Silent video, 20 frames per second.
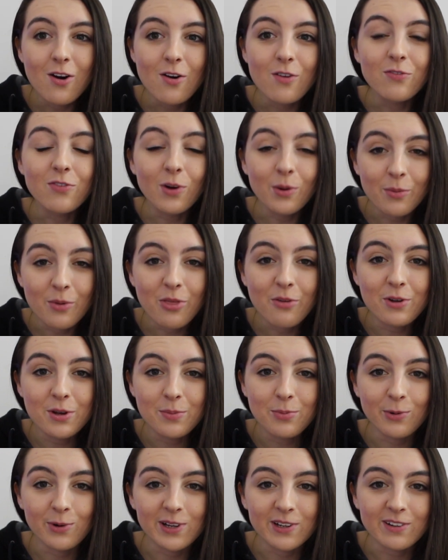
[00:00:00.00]
from
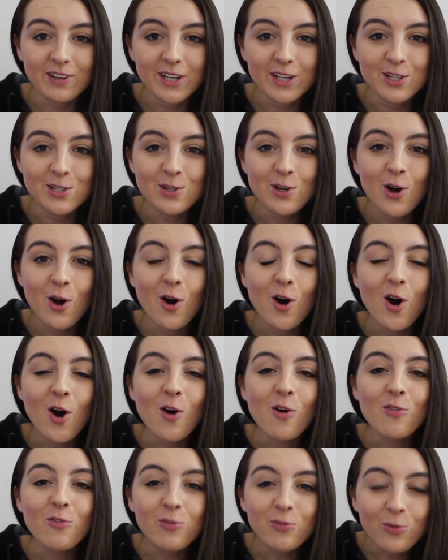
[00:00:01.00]
3-point range.
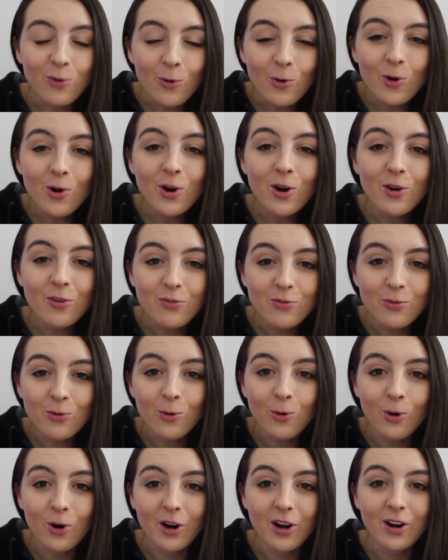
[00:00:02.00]
4 of
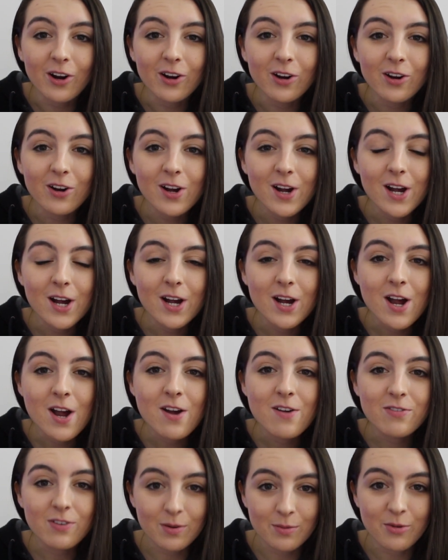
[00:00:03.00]
4.
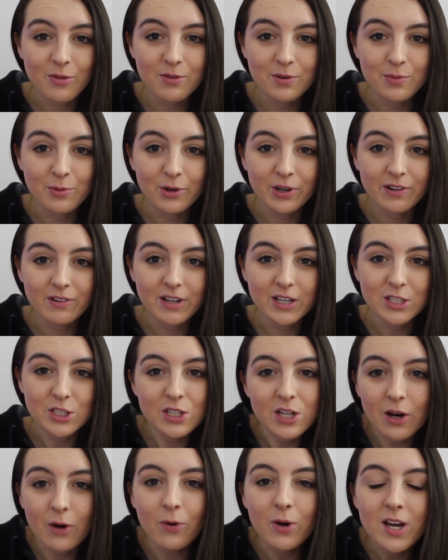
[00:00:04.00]
From 3-point range. You
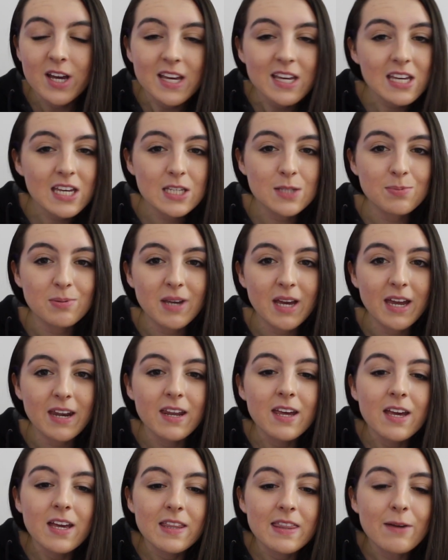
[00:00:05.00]
know,
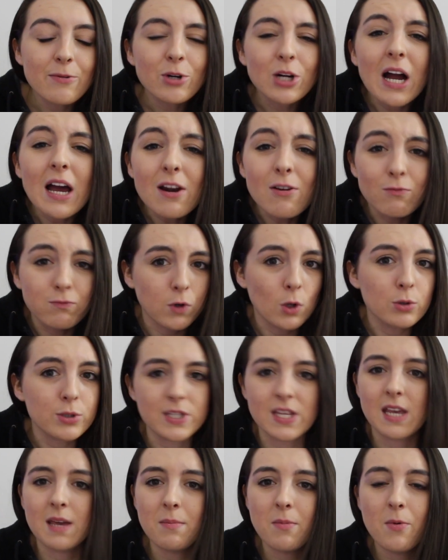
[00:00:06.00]
ESPN, they were kind of
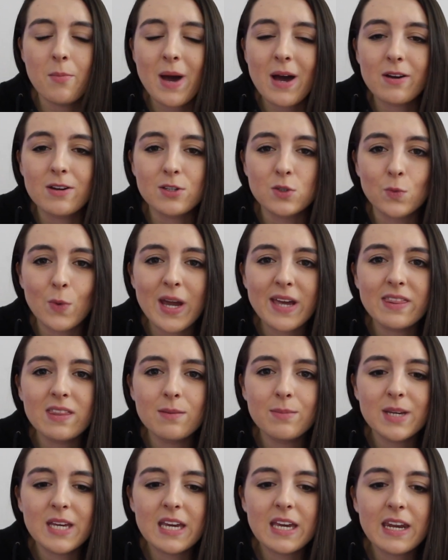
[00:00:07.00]
roasting him about his weight in
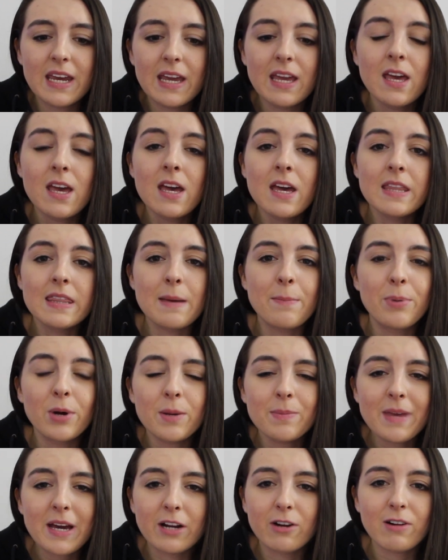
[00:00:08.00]
the beginning. They put
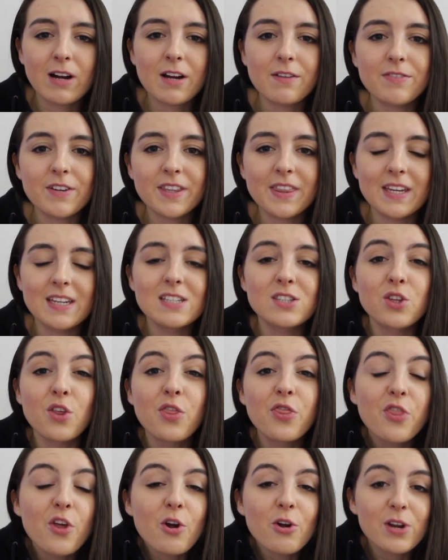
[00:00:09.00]
up that graphic that he's the
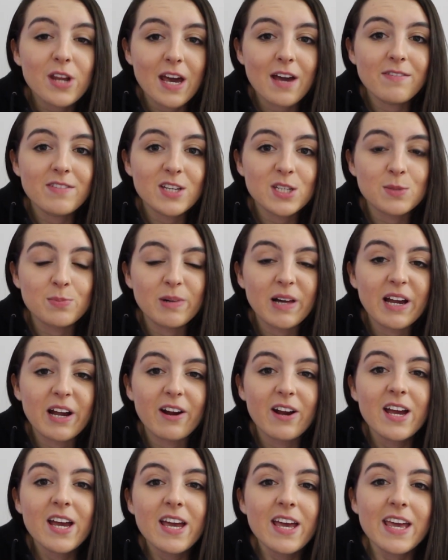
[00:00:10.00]
third heaviest
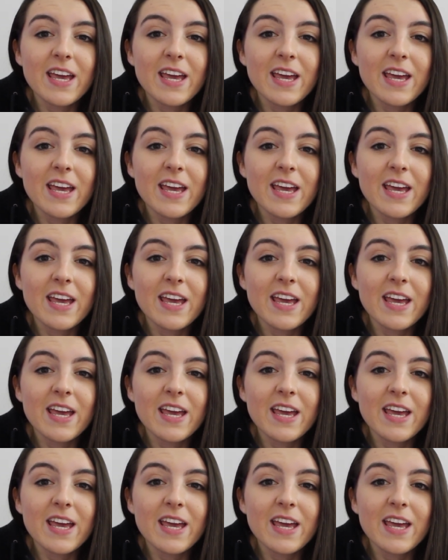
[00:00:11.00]
player